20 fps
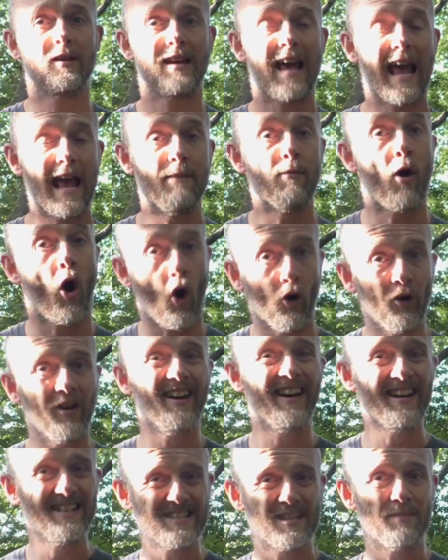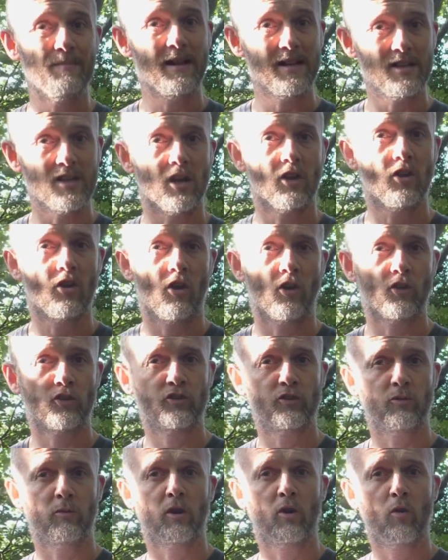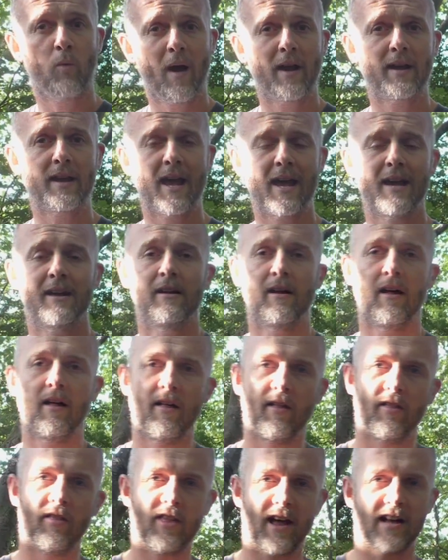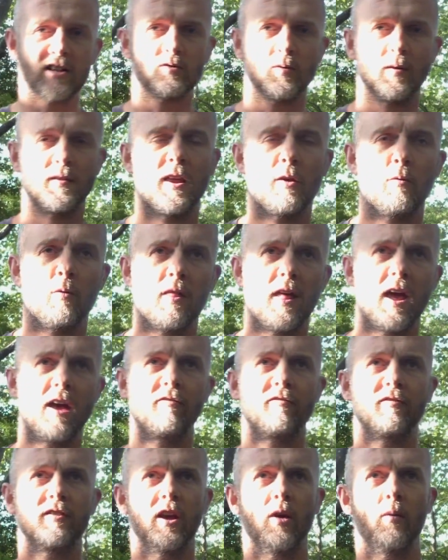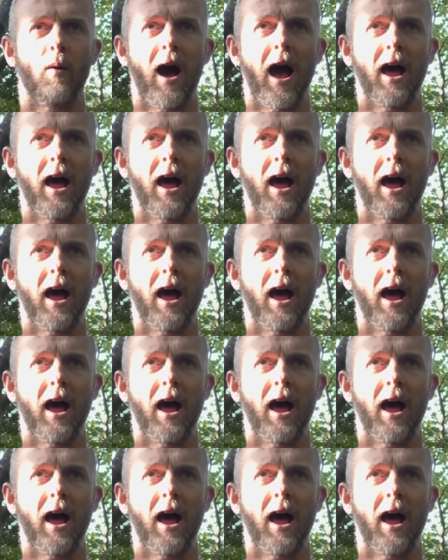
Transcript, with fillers: came on an intermediate course to acquire, that's when they were there for you.